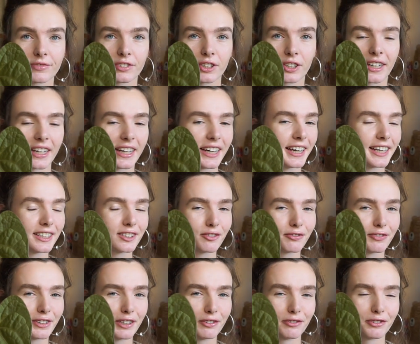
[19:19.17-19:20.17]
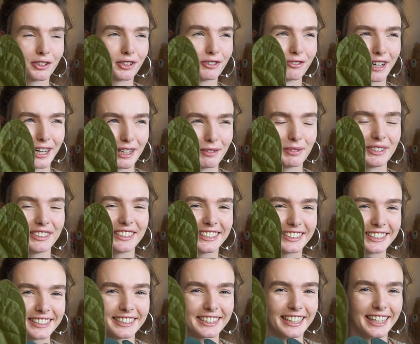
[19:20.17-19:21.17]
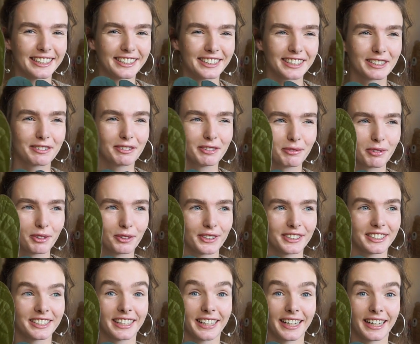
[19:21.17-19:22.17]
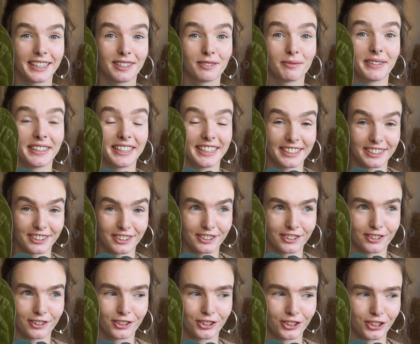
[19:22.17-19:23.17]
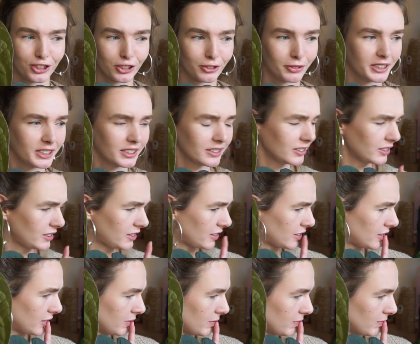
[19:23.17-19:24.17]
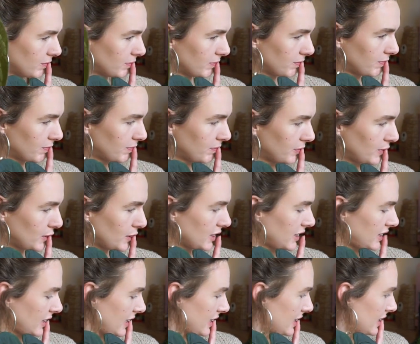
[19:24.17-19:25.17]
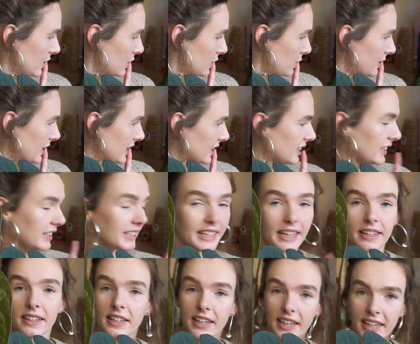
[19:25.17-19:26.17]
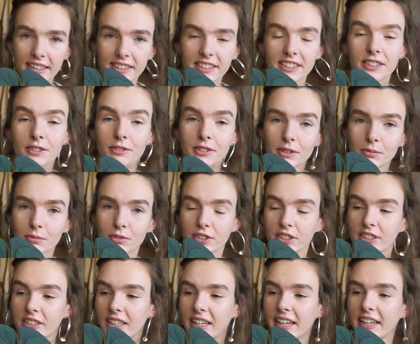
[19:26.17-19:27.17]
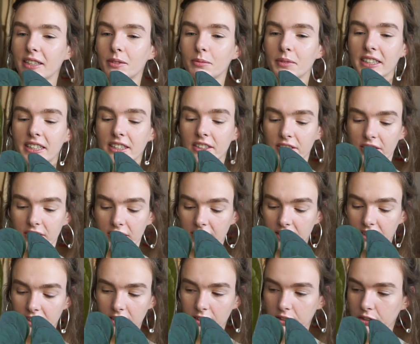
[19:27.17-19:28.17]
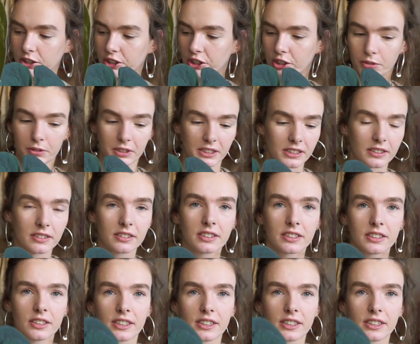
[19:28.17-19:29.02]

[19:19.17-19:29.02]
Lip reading: Okay, I had to think for a while, but this is the Anthurium Crystallinum X Luxurians. Do I say that correctly? Yeah, Anthurium Crystallinum X Luxurians.